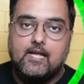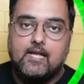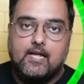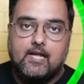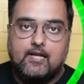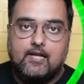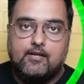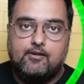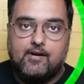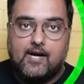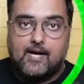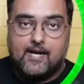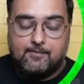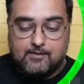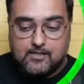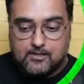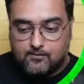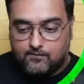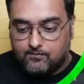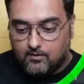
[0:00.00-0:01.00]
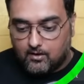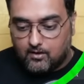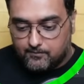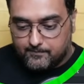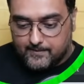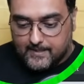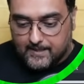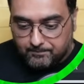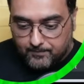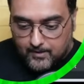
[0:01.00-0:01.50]
you are able to follow
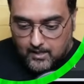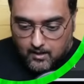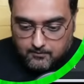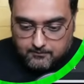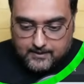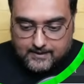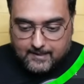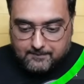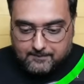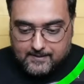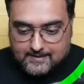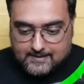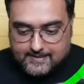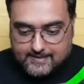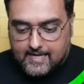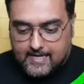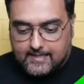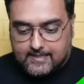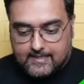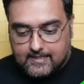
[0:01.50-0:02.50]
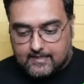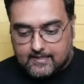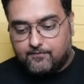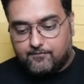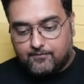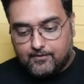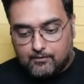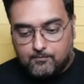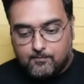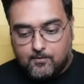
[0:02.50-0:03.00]
me. With that being said, there are a
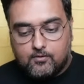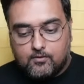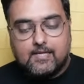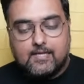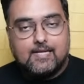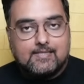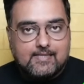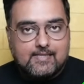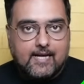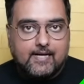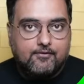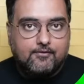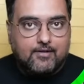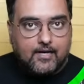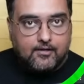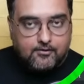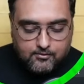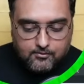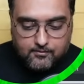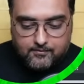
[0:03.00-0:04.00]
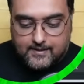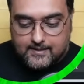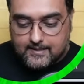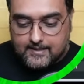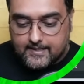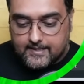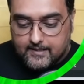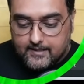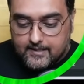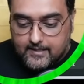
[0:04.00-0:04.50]
few more things that you can do with
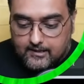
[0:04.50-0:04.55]
it.